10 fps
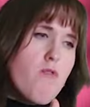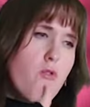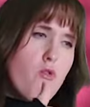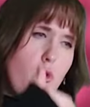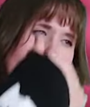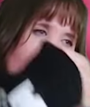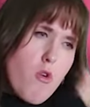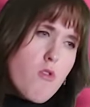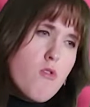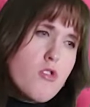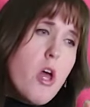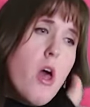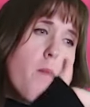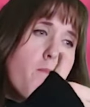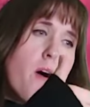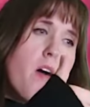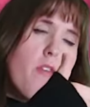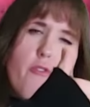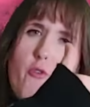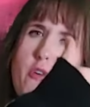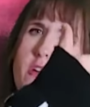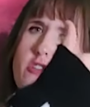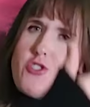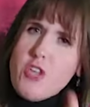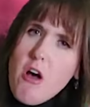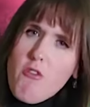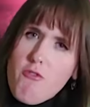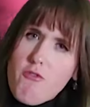for the world, but for yourself.